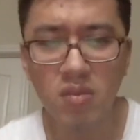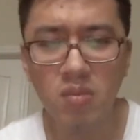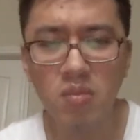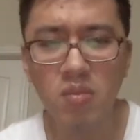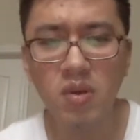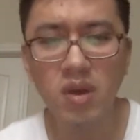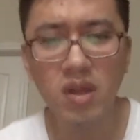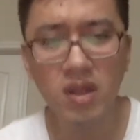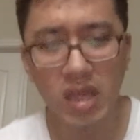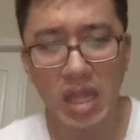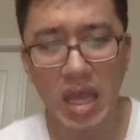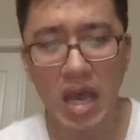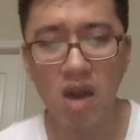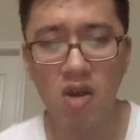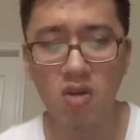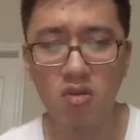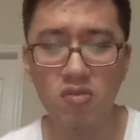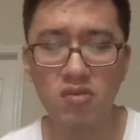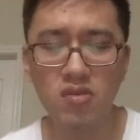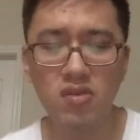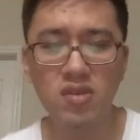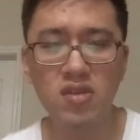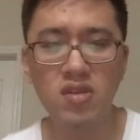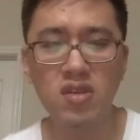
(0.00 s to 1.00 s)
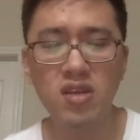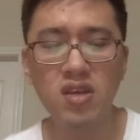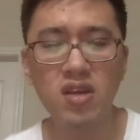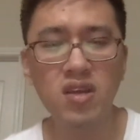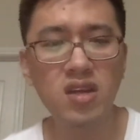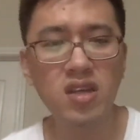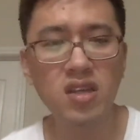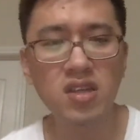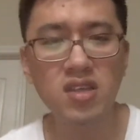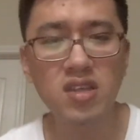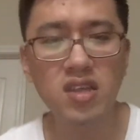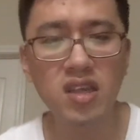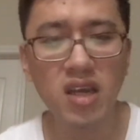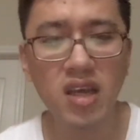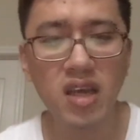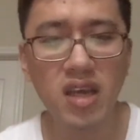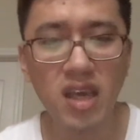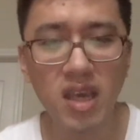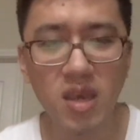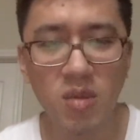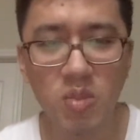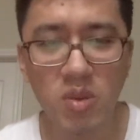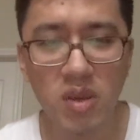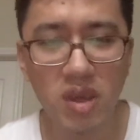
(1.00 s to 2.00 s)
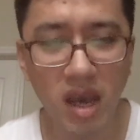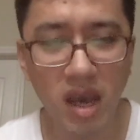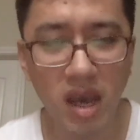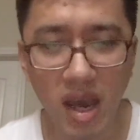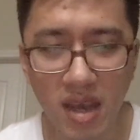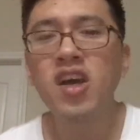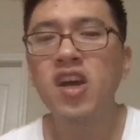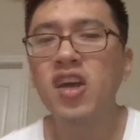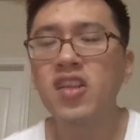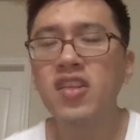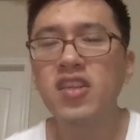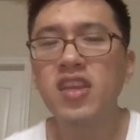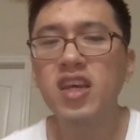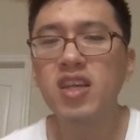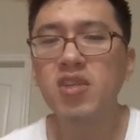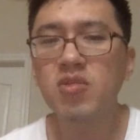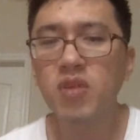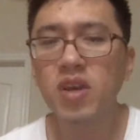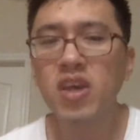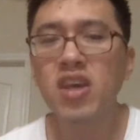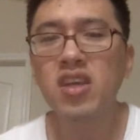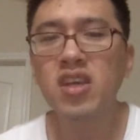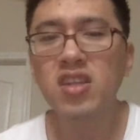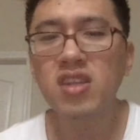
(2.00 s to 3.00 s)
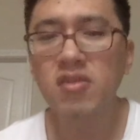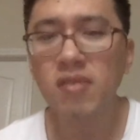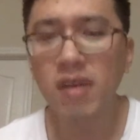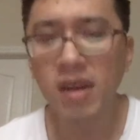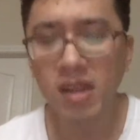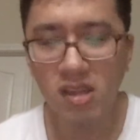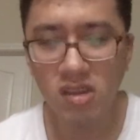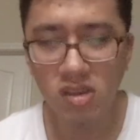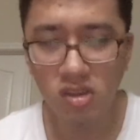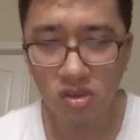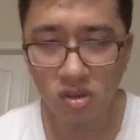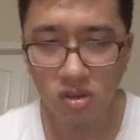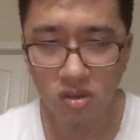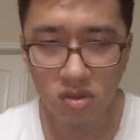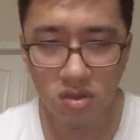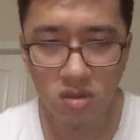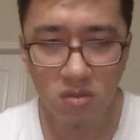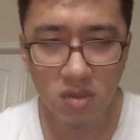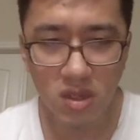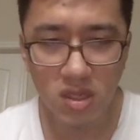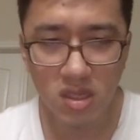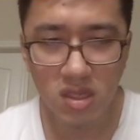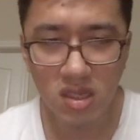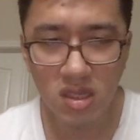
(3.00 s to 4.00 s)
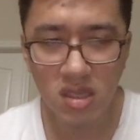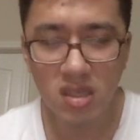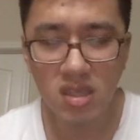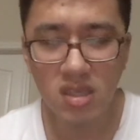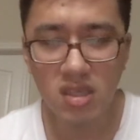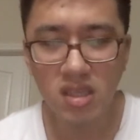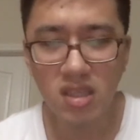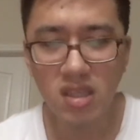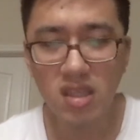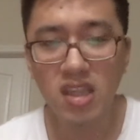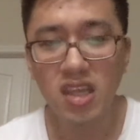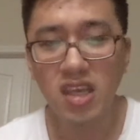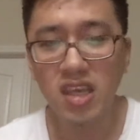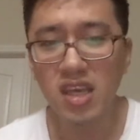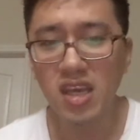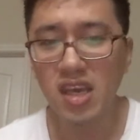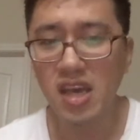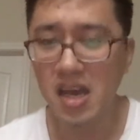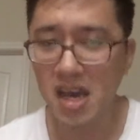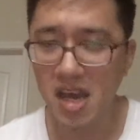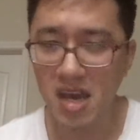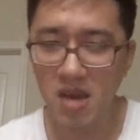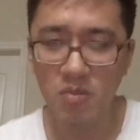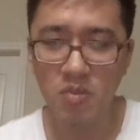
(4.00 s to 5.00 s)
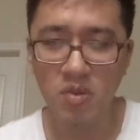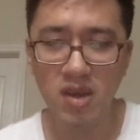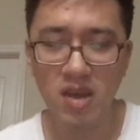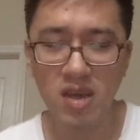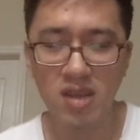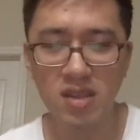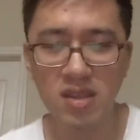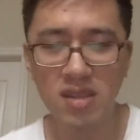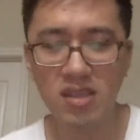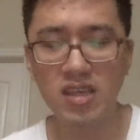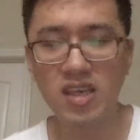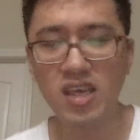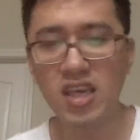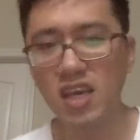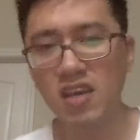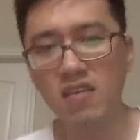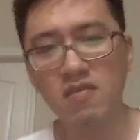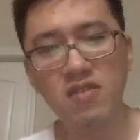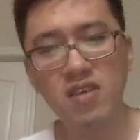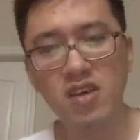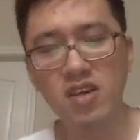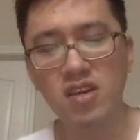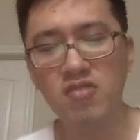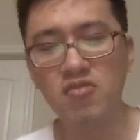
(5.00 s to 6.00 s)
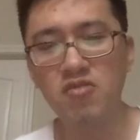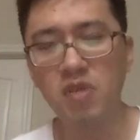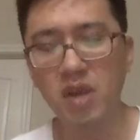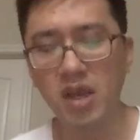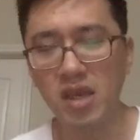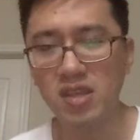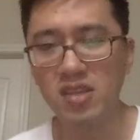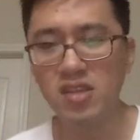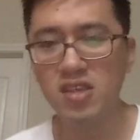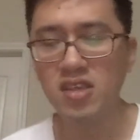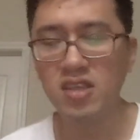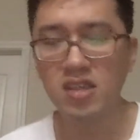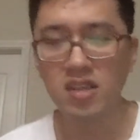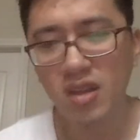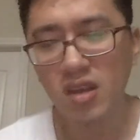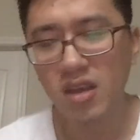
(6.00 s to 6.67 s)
But now there is an API that we can directly use within the app and give a rate.